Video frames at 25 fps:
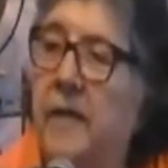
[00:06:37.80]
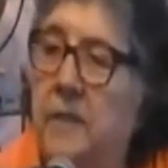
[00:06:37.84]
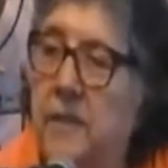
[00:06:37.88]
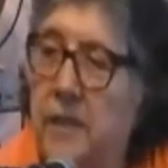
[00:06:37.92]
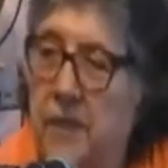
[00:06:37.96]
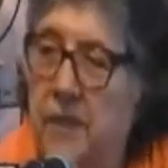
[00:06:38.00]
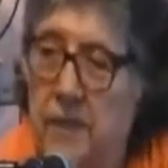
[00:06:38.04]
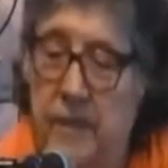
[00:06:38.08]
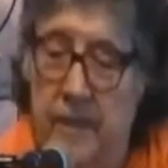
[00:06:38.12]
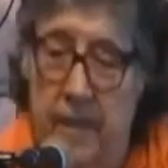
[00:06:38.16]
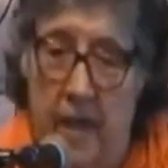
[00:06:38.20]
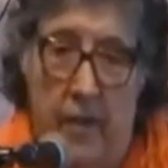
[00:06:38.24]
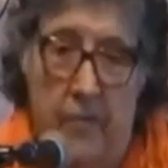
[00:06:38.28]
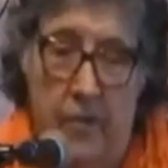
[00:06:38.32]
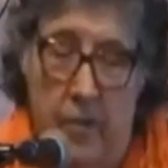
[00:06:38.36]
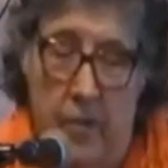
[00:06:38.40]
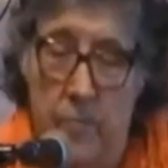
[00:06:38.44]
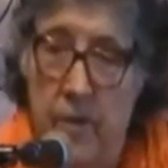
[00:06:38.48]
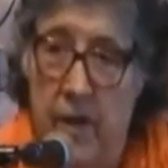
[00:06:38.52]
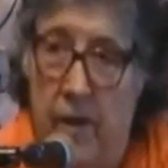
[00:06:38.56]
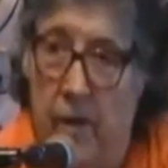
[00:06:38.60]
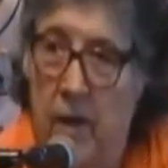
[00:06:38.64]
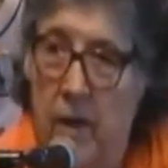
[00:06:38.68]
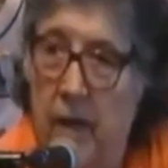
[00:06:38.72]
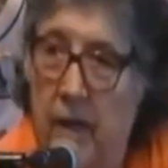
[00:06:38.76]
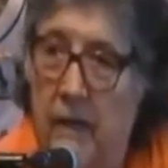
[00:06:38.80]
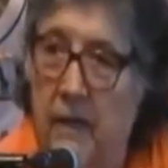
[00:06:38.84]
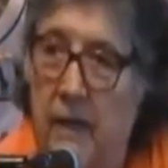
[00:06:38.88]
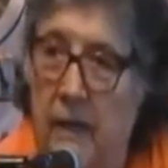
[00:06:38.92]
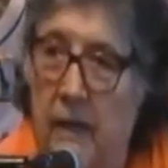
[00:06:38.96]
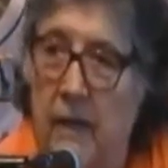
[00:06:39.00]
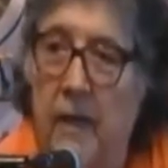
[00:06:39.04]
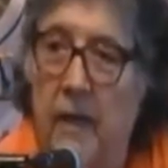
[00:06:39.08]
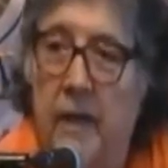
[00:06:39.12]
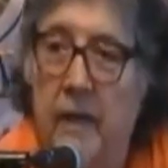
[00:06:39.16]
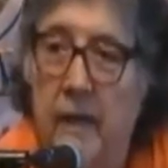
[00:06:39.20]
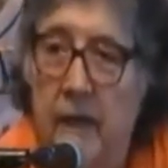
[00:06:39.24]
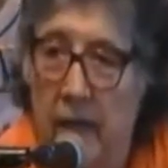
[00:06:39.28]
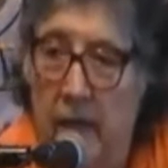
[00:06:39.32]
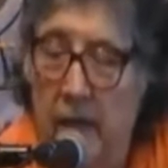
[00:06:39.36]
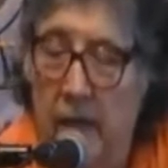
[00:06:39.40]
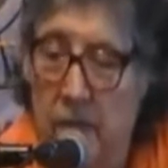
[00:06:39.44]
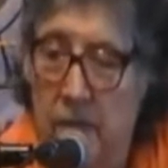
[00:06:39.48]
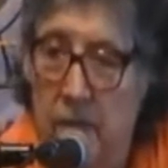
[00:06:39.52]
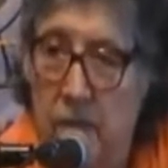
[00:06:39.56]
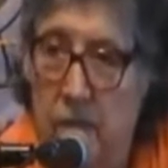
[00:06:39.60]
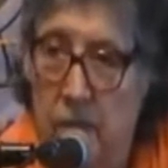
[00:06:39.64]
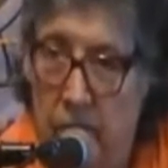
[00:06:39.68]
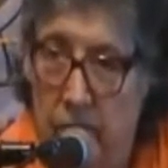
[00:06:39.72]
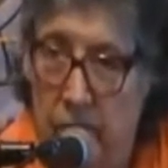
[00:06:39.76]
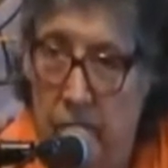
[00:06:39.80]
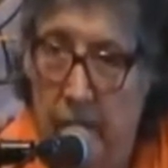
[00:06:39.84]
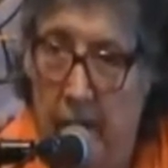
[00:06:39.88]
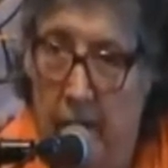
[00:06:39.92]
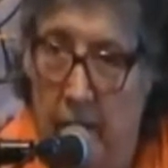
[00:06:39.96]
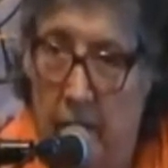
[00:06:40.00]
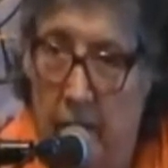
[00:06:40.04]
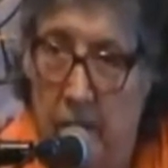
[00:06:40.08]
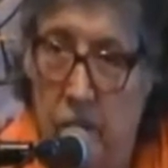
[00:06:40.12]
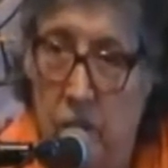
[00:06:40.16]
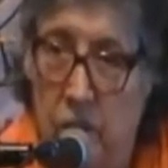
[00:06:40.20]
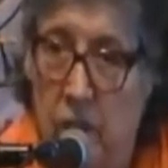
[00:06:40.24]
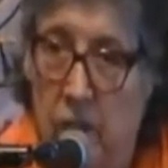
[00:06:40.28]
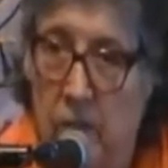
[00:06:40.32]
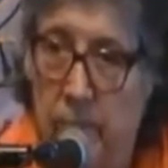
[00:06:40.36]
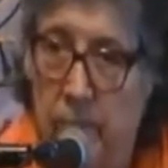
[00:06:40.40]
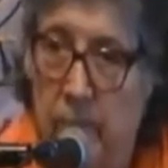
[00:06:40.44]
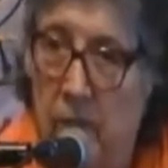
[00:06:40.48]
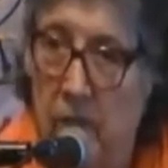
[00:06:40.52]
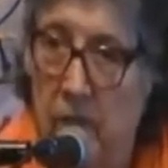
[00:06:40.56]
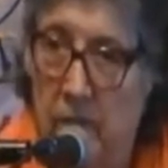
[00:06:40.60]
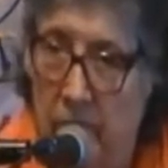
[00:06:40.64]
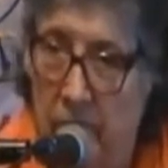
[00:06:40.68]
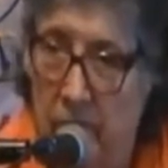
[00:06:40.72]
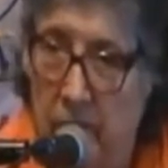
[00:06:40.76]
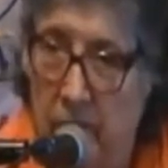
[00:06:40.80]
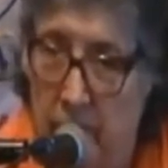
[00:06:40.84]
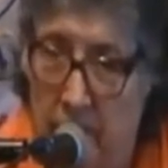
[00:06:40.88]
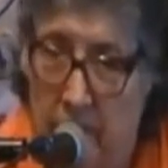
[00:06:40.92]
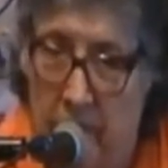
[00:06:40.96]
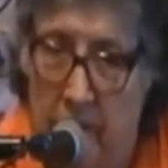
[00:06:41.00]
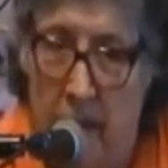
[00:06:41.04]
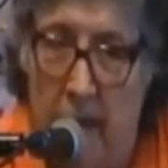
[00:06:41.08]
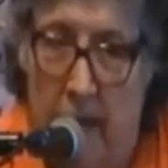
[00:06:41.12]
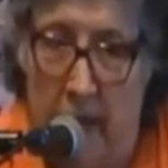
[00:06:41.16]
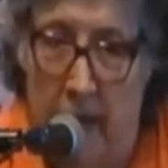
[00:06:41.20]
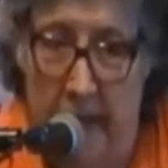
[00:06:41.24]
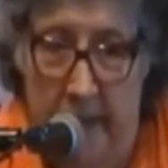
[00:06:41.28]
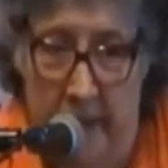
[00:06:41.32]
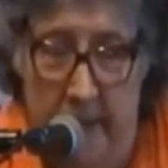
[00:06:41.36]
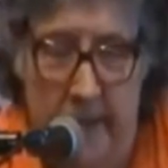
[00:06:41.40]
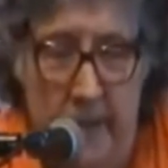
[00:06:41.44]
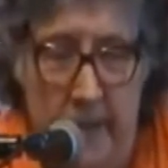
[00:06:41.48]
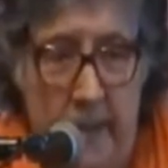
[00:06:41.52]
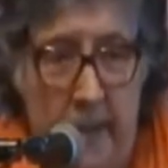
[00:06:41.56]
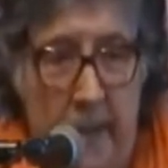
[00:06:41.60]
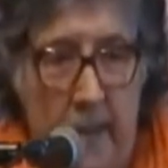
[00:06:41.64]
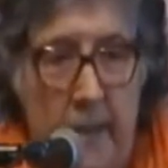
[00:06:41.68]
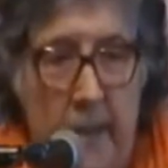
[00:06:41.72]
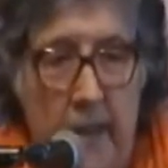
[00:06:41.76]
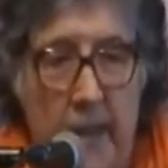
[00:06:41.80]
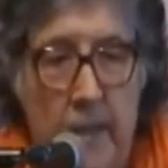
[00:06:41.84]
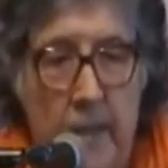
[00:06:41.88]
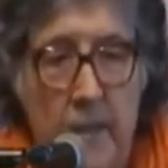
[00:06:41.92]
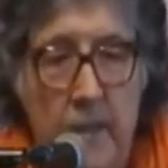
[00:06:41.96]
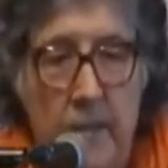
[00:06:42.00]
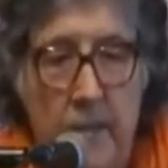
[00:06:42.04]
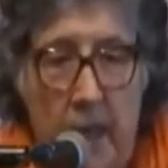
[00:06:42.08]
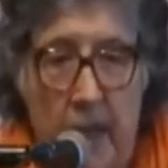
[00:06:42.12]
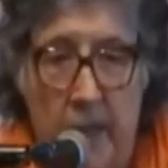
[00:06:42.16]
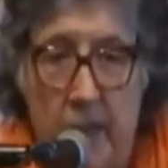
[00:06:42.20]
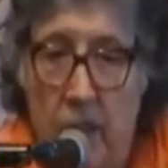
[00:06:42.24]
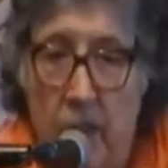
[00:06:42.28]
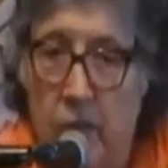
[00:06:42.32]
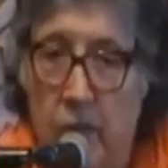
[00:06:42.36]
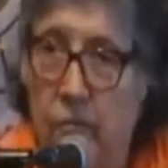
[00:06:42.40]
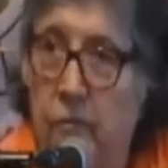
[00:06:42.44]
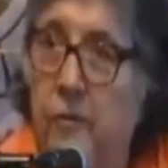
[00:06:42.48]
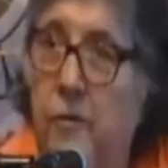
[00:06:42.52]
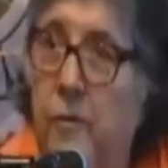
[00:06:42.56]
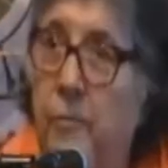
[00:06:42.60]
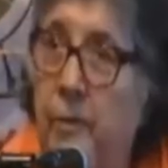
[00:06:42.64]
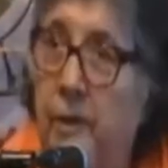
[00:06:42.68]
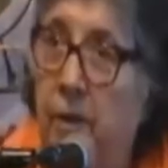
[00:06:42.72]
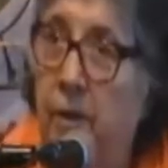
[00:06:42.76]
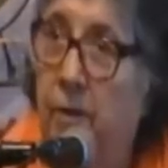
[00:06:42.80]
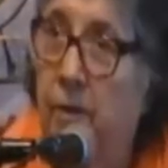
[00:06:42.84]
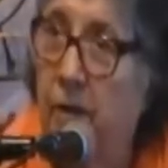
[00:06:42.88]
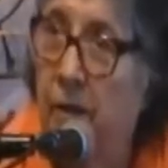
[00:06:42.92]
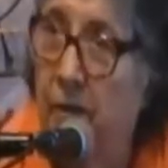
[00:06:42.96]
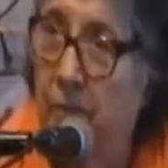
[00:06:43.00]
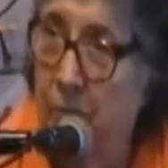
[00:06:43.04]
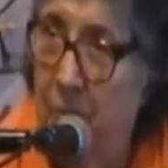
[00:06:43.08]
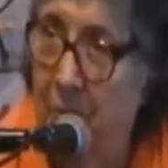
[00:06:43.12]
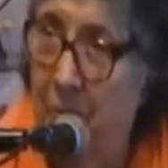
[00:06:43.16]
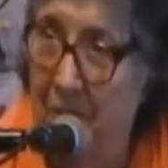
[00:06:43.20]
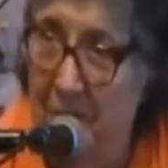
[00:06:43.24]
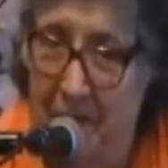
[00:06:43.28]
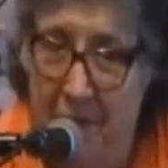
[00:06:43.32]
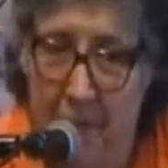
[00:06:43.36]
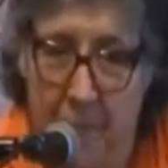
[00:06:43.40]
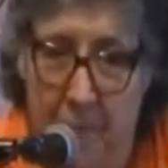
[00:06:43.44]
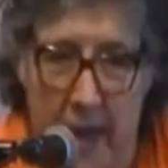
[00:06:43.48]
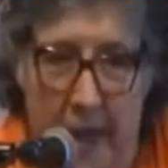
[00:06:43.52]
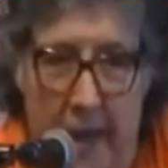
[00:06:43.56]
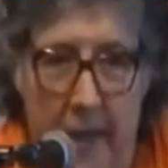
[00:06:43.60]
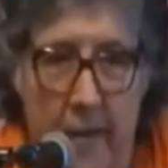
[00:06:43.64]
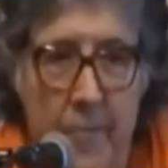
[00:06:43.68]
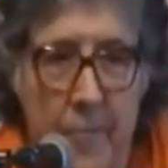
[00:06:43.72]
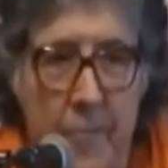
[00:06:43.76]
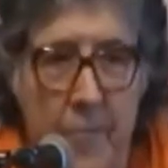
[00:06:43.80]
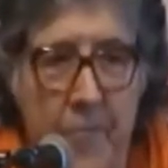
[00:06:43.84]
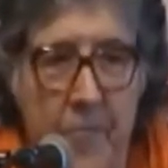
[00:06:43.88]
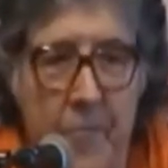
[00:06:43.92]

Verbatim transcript: to South America to the Fellowship of Inner Light. Thank you for bearing with me.